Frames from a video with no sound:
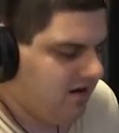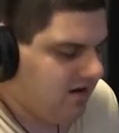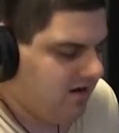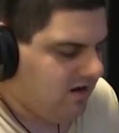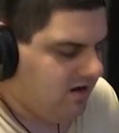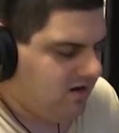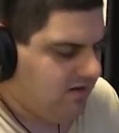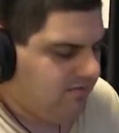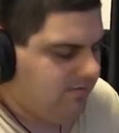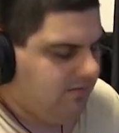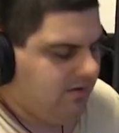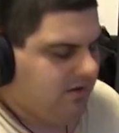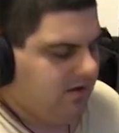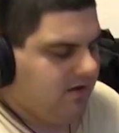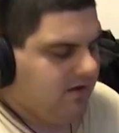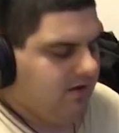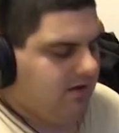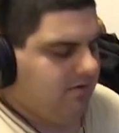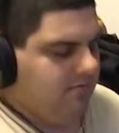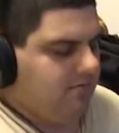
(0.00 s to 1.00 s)
Um,
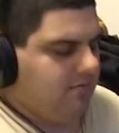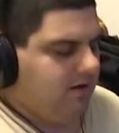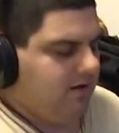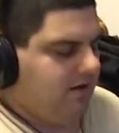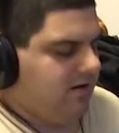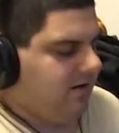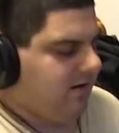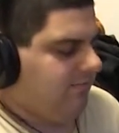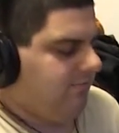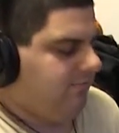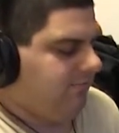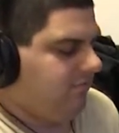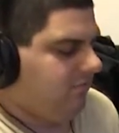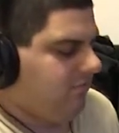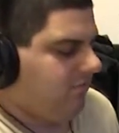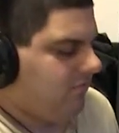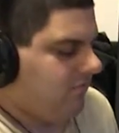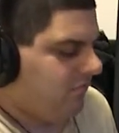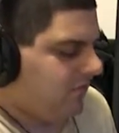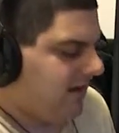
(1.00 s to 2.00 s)
but um,
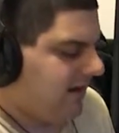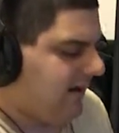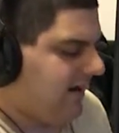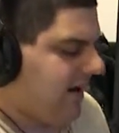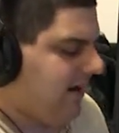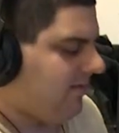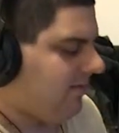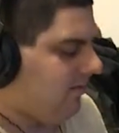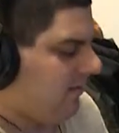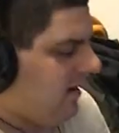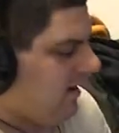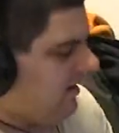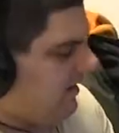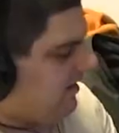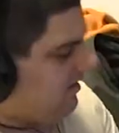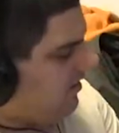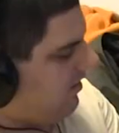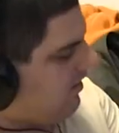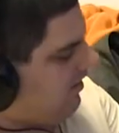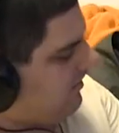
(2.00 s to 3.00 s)
like I said,
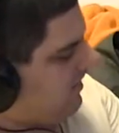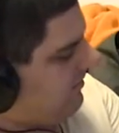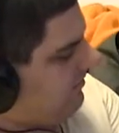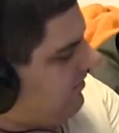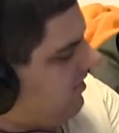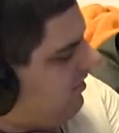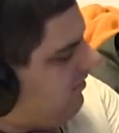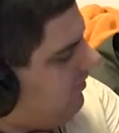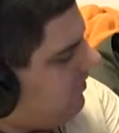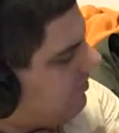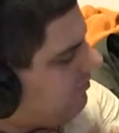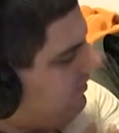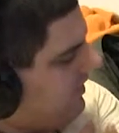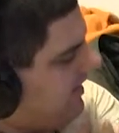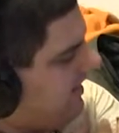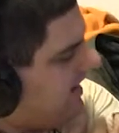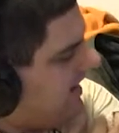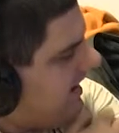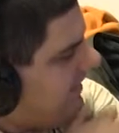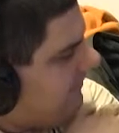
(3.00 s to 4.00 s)
you know what I mean. But let's
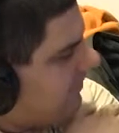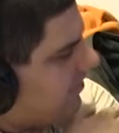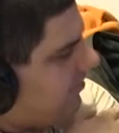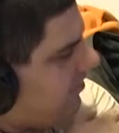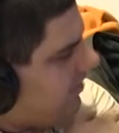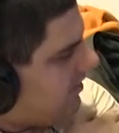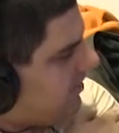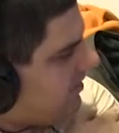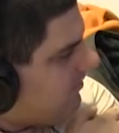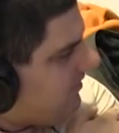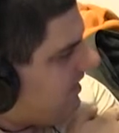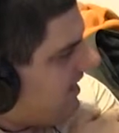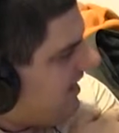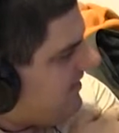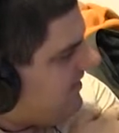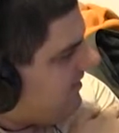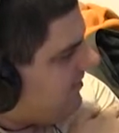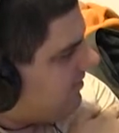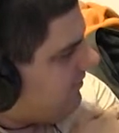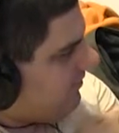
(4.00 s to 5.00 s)
recap, of course, the
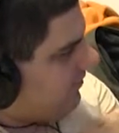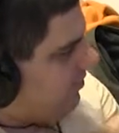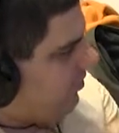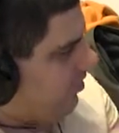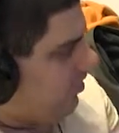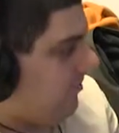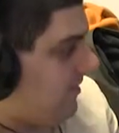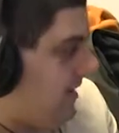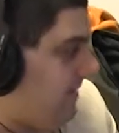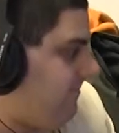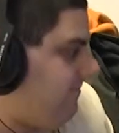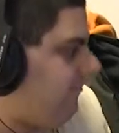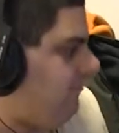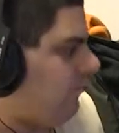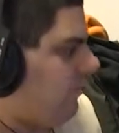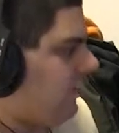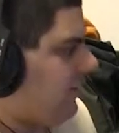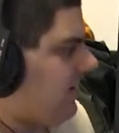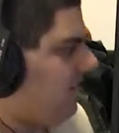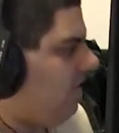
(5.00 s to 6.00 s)
Rochester tournament.
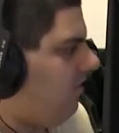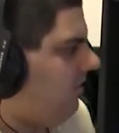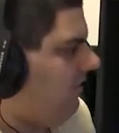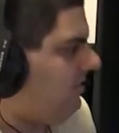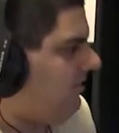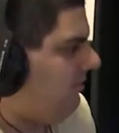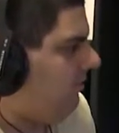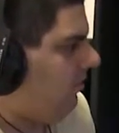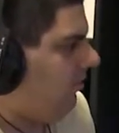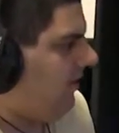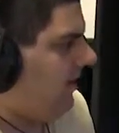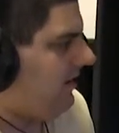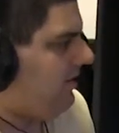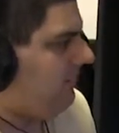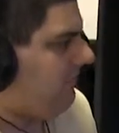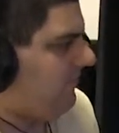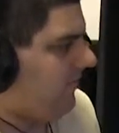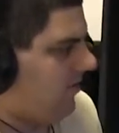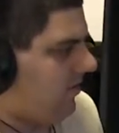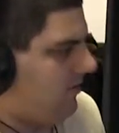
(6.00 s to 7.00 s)
We're gonna go with the
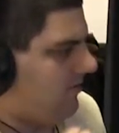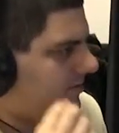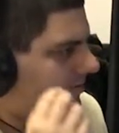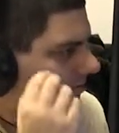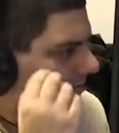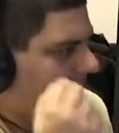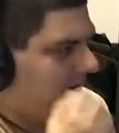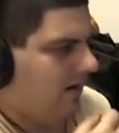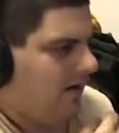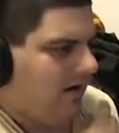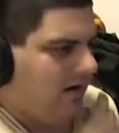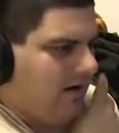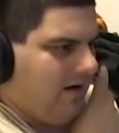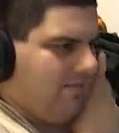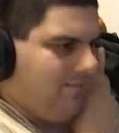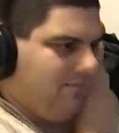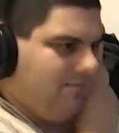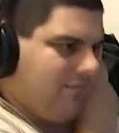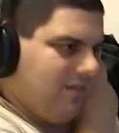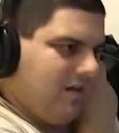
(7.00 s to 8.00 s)
boys first.
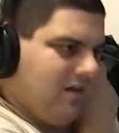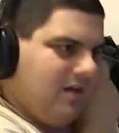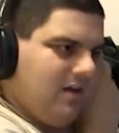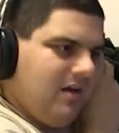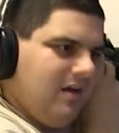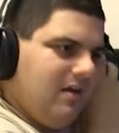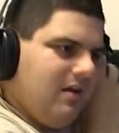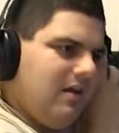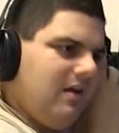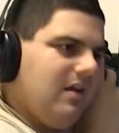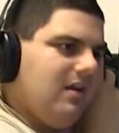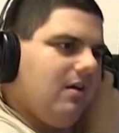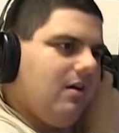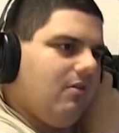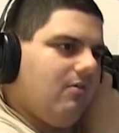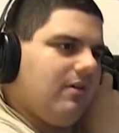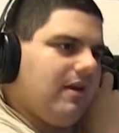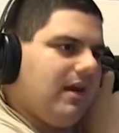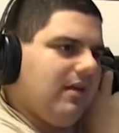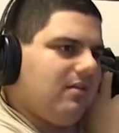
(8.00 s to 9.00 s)
Um, you
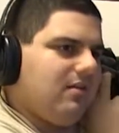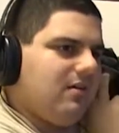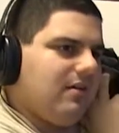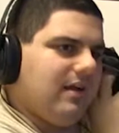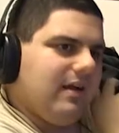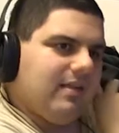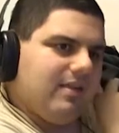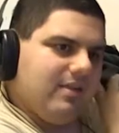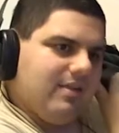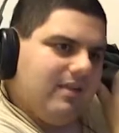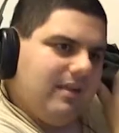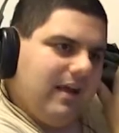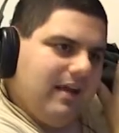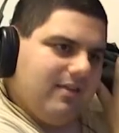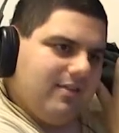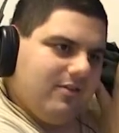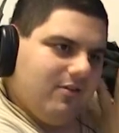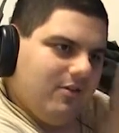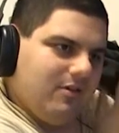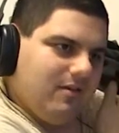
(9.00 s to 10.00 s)
know, when I look at
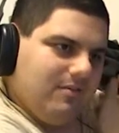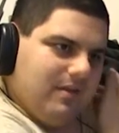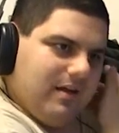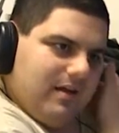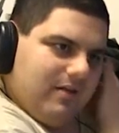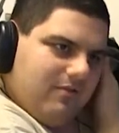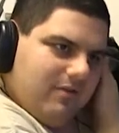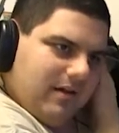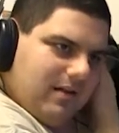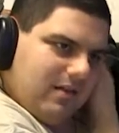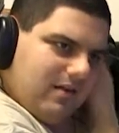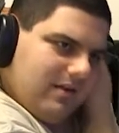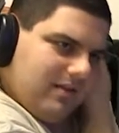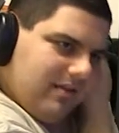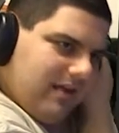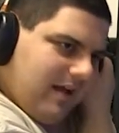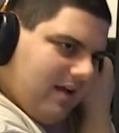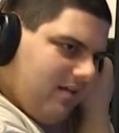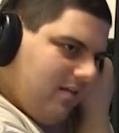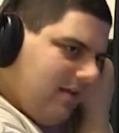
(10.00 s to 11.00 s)
that tournament, when I look
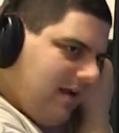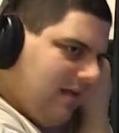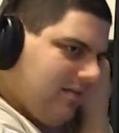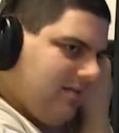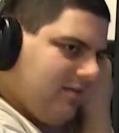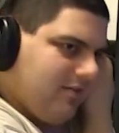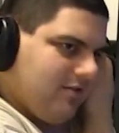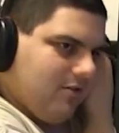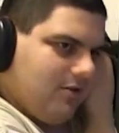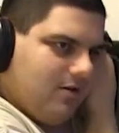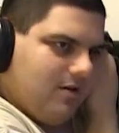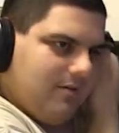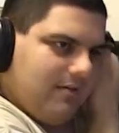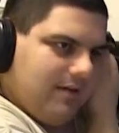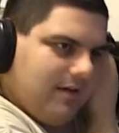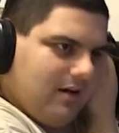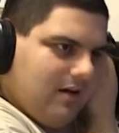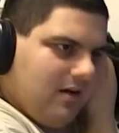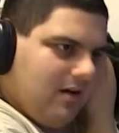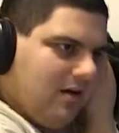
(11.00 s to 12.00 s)
at that classic
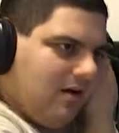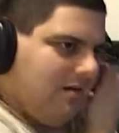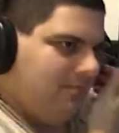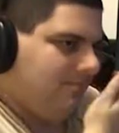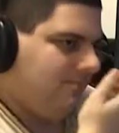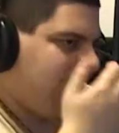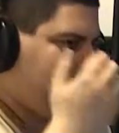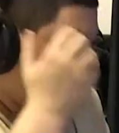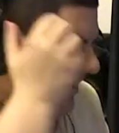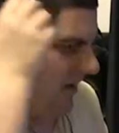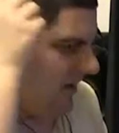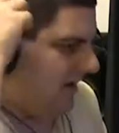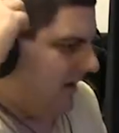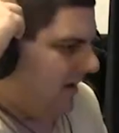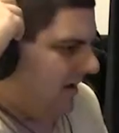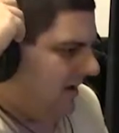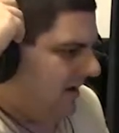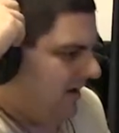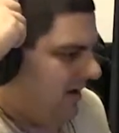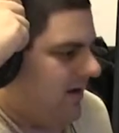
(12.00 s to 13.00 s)
tournament, um,
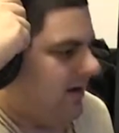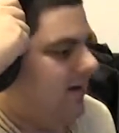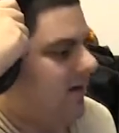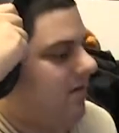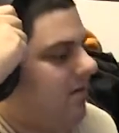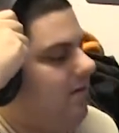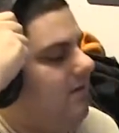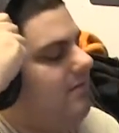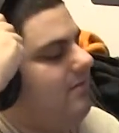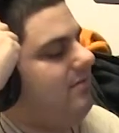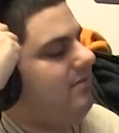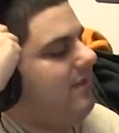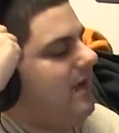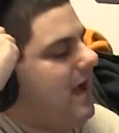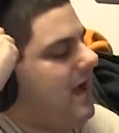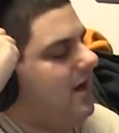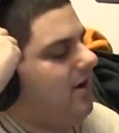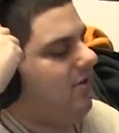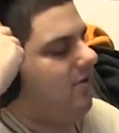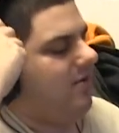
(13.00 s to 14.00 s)
you know,
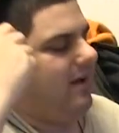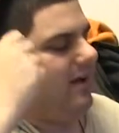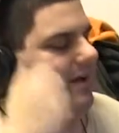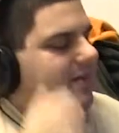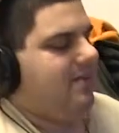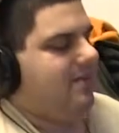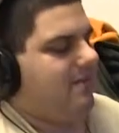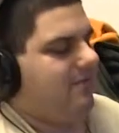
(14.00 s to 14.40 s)
not only